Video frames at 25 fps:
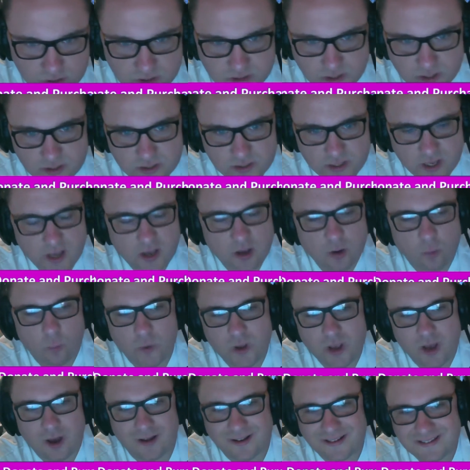this year,
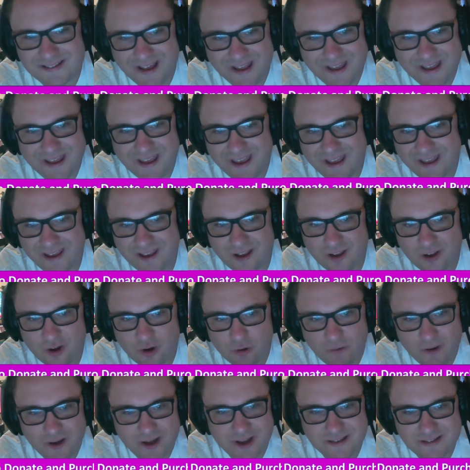we are taking
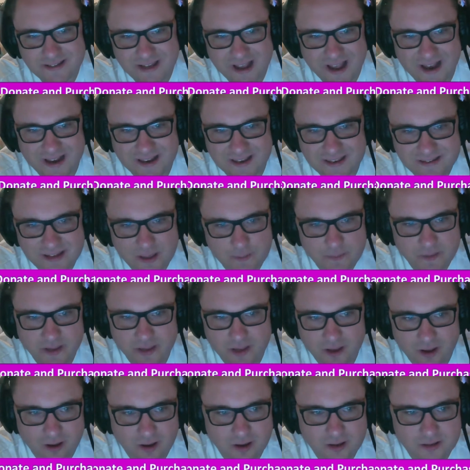credit and debit
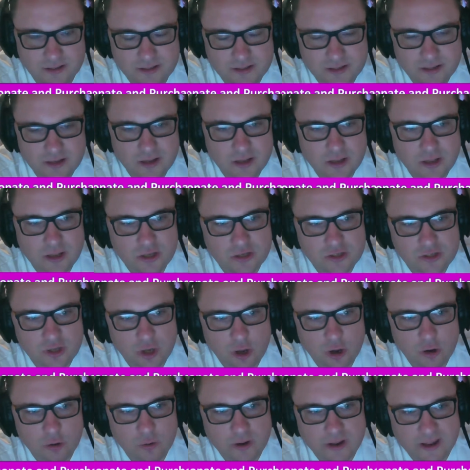cards.
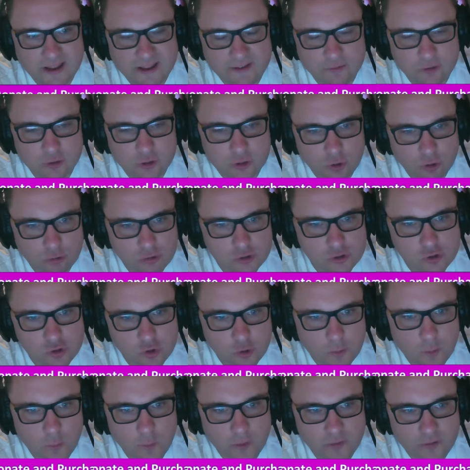So if you're not
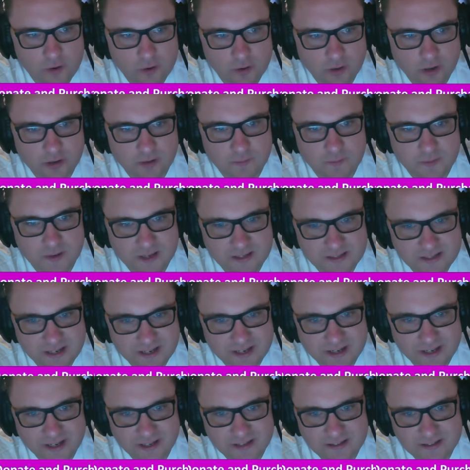sure whether you're going to be
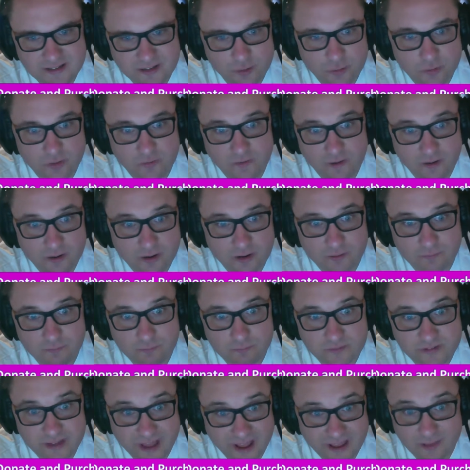attending until the very
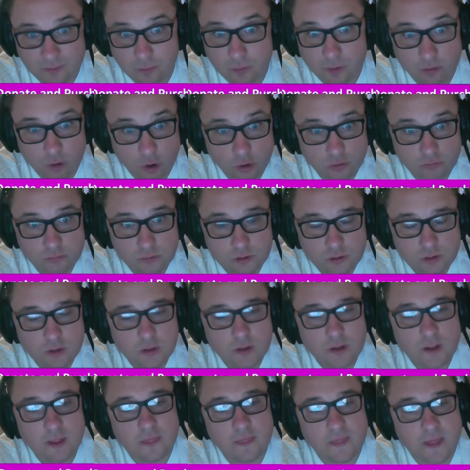day that we're on,
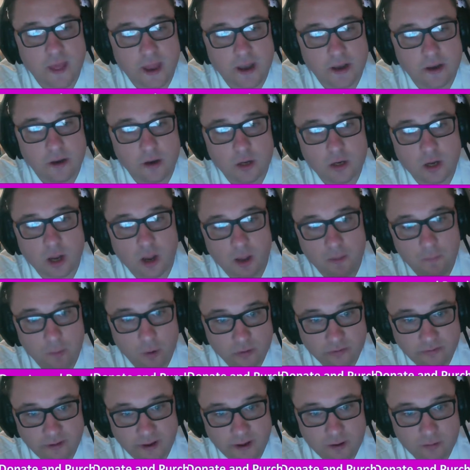then come
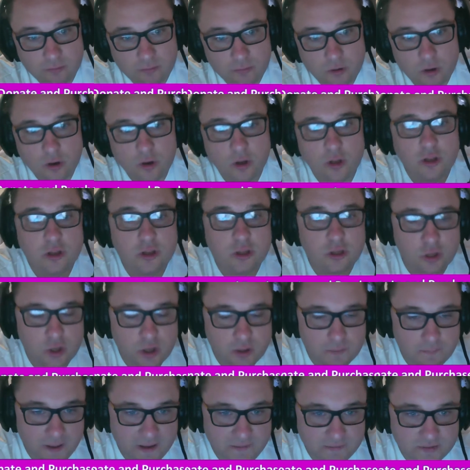on down. You
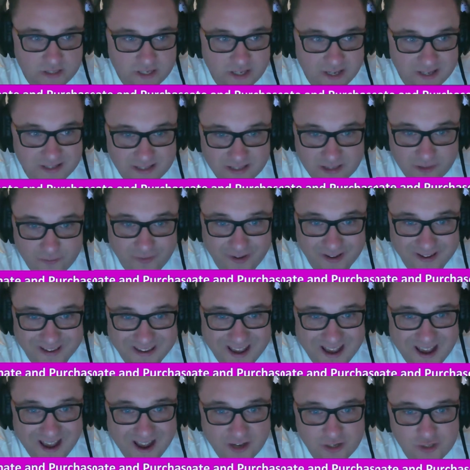can pay for tickets either via
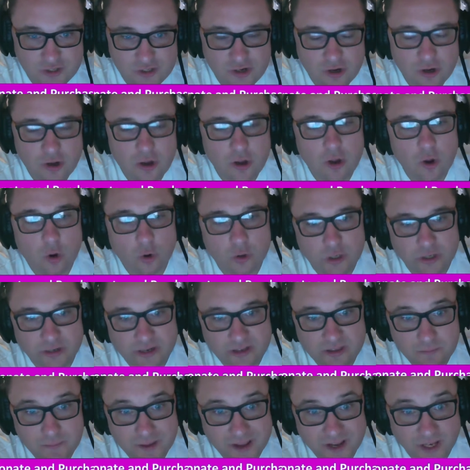cash. You can
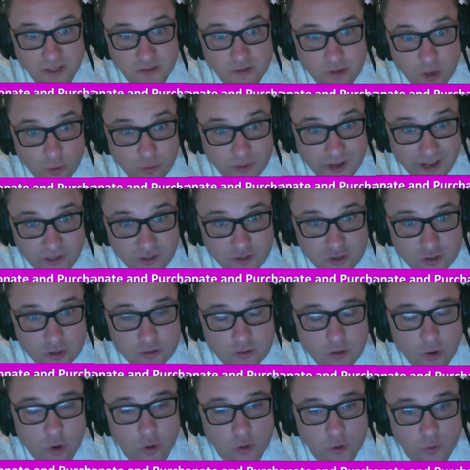either make a donation
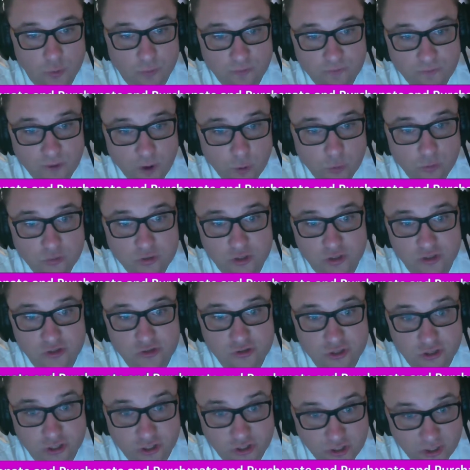on your phone
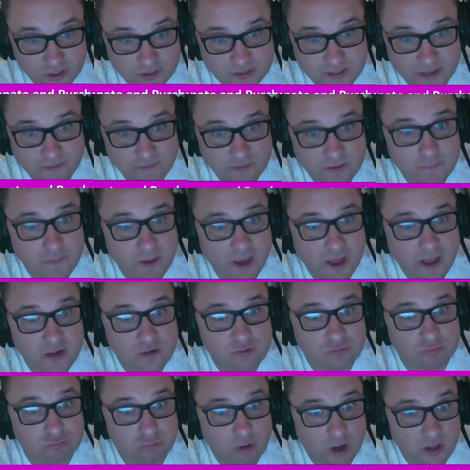to the Just Giving page
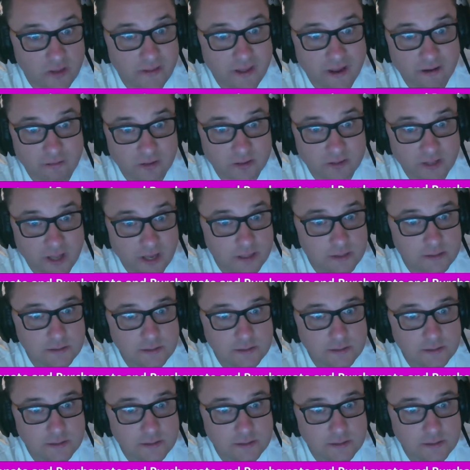right there and then,